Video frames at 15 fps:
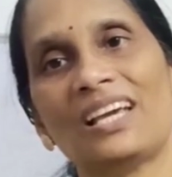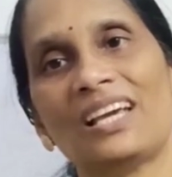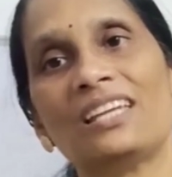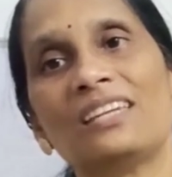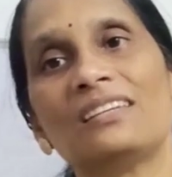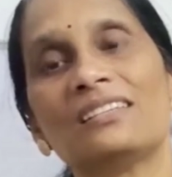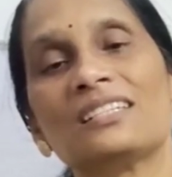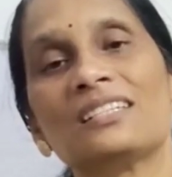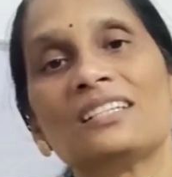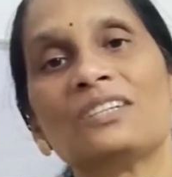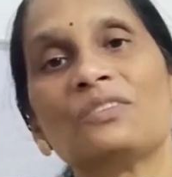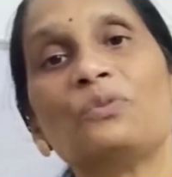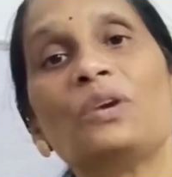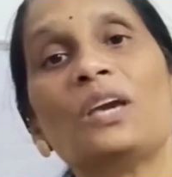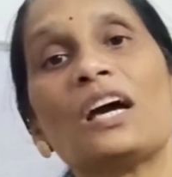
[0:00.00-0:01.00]
and
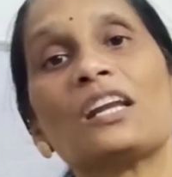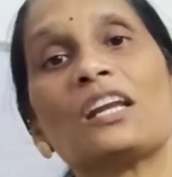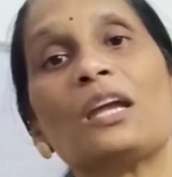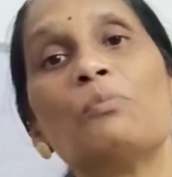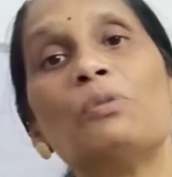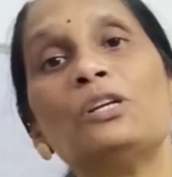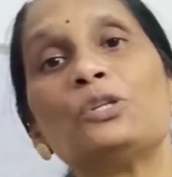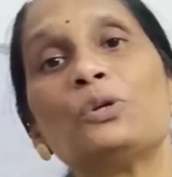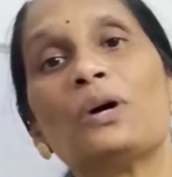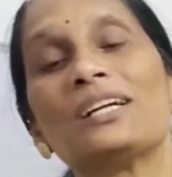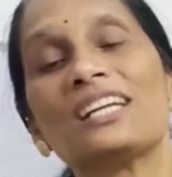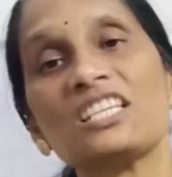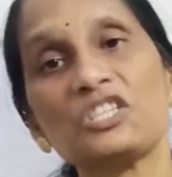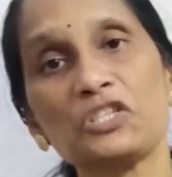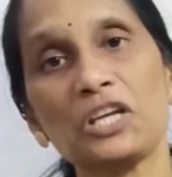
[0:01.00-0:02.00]
we are able to
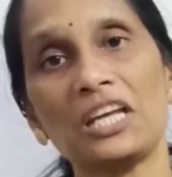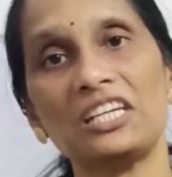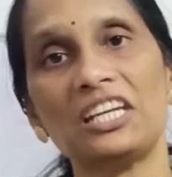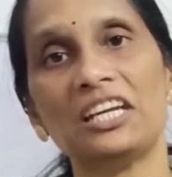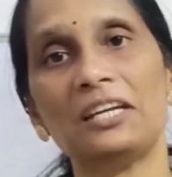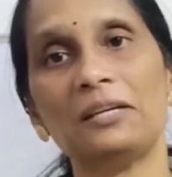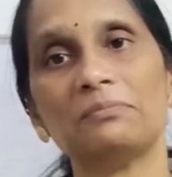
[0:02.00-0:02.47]
understand him.